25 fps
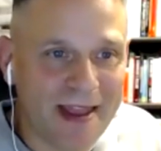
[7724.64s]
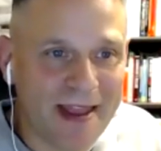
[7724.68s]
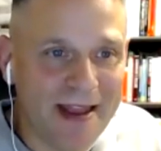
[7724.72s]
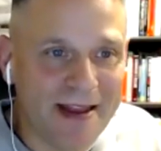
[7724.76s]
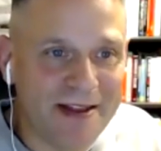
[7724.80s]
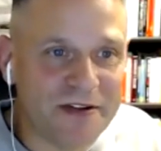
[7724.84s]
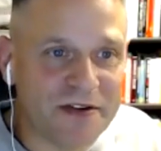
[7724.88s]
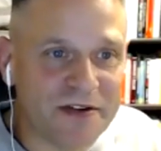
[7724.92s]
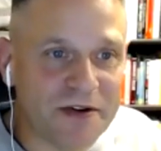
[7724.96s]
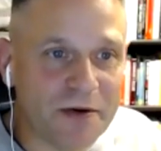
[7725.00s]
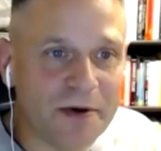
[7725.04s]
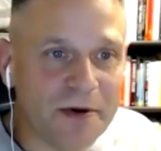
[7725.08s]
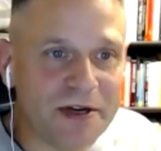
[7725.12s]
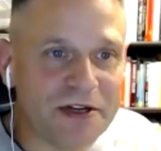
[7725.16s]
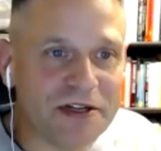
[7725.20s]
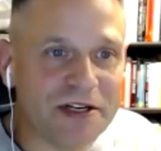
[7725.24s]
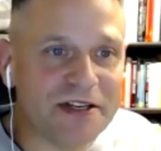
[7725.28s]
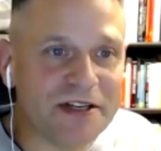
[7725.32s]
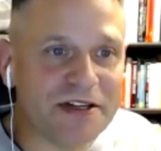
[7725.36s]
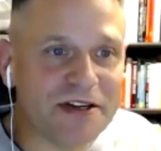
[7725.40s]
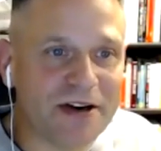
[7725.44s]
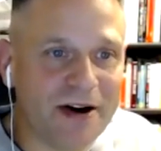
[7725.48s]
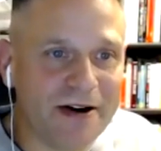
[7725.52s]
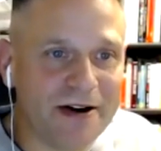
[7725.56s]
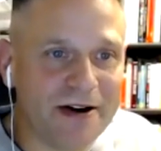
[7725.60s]
and so when she
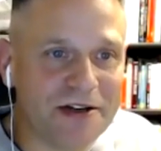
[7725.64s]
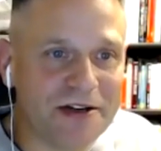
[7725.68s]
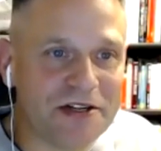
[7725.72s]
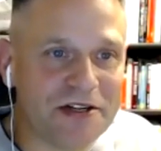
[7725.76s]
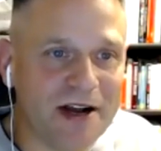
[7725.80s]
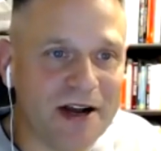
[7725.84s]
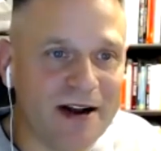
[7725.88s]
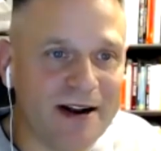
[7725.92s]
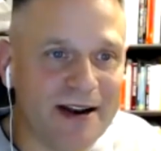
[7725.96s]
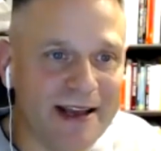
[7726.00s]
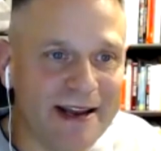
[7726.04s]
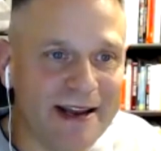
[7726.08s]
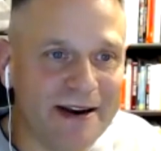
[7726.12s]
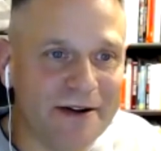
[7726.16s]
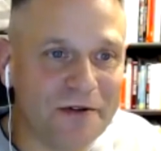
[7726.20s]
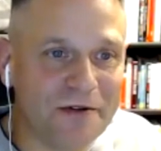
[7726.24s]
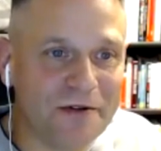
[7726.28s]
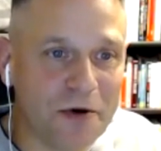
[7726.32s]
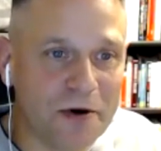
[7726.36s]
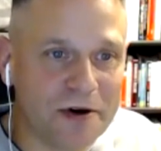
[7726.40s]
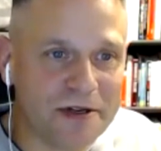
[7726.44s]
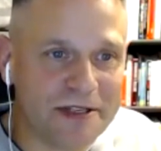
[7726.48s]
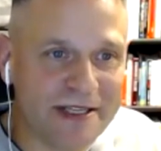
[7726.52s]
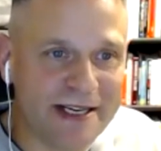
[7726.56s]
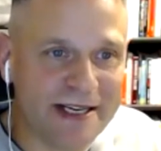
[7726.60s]
started juggling, of
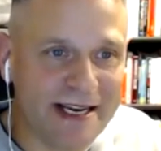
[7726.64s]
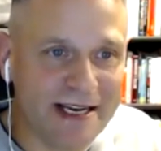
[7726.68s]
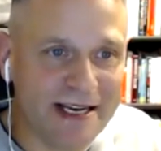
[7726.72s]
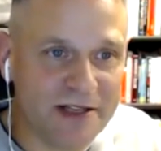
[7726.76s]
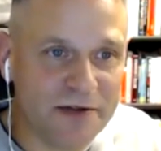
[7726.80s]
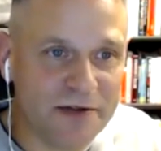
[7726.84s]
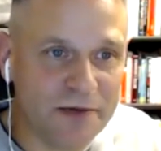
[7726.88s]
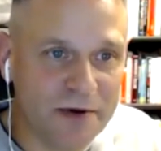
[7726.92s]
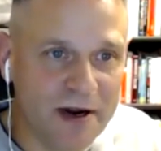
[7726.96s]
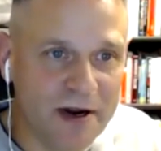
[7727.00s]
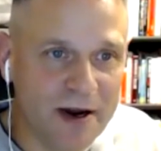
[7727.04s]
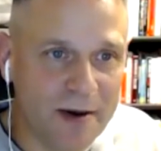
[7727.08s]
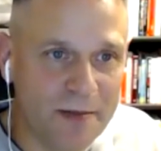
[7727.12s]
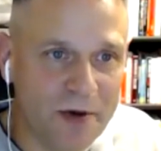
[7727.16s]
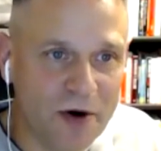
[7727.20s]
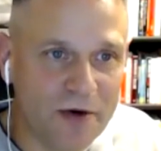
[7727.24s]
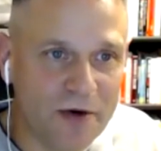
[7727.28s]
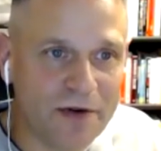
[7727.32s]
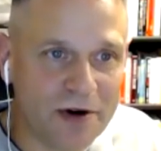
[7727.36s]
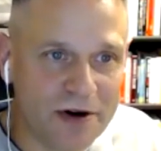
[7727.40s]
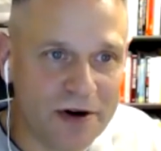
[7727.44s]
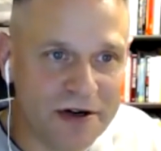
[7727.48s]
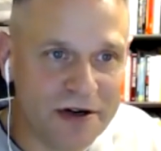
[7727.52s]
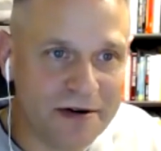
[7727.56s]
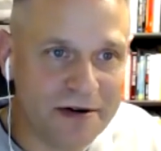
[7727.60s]
course, the kids would come
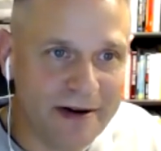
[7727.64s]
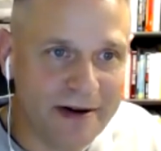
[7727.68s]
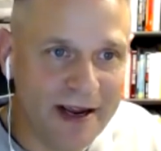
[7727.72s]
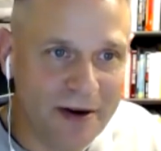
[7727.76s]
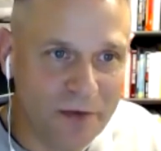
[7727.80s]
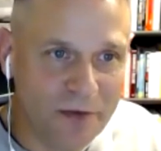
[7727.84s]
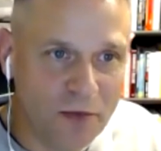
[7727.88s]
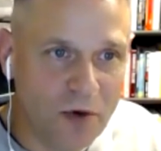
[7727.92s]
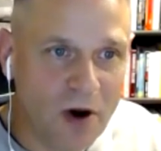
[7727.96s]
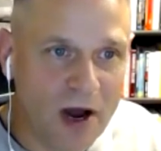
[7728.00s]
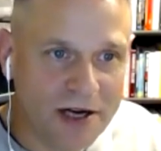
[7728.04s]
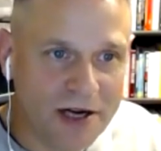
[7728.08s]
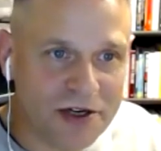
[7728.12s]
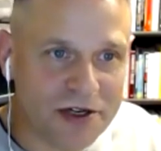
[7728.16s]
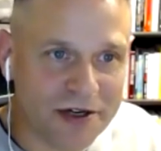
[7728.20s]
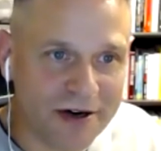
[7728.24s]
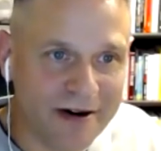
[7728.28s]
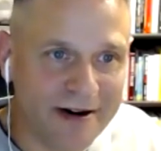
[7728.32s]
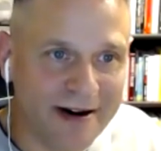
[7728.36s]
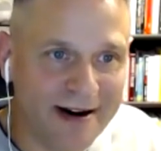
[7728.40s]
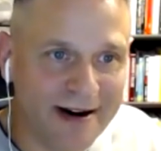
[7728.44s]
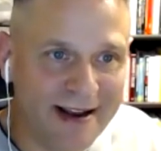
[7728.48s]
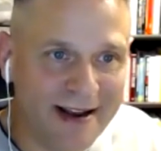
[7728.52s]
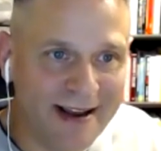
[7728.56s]
over and, and watch her.